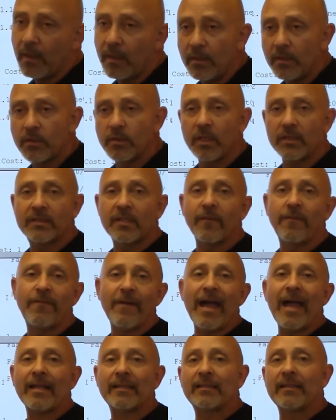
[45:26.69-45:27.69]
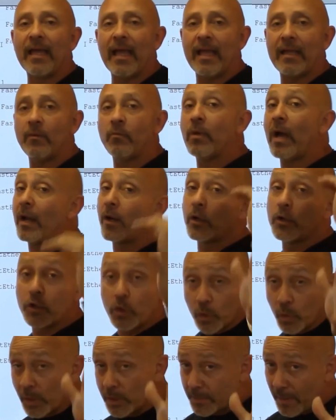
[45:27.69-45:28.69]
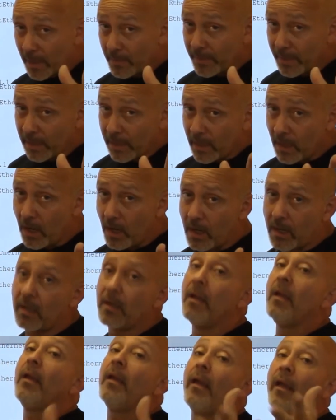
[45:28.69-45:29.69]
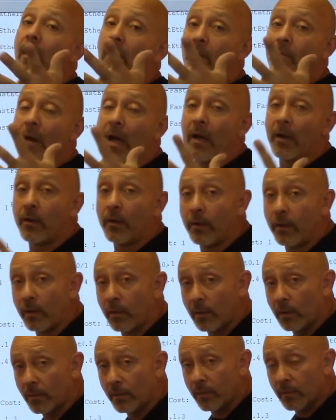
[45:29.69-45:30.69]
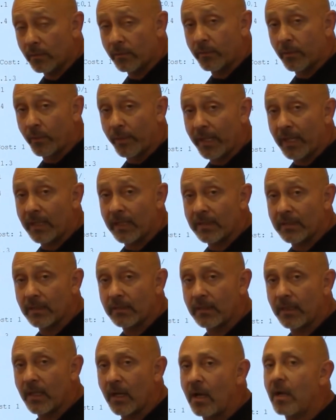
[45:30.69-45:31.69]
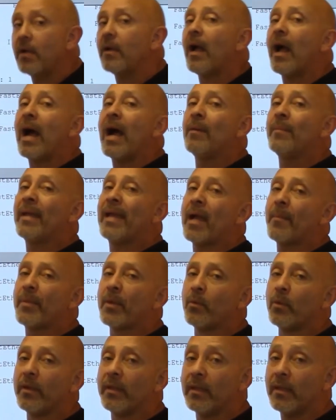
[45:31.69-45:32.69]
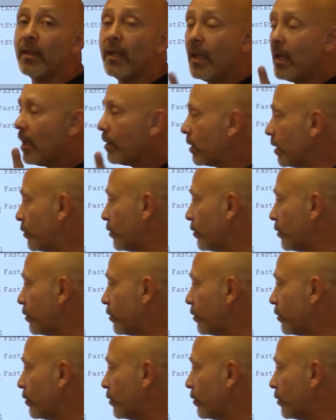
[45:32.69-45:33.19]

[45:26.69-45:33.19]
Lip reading: Just the fact that router 2 is my BDR and router 3 is the DR, I'm happy with it. Because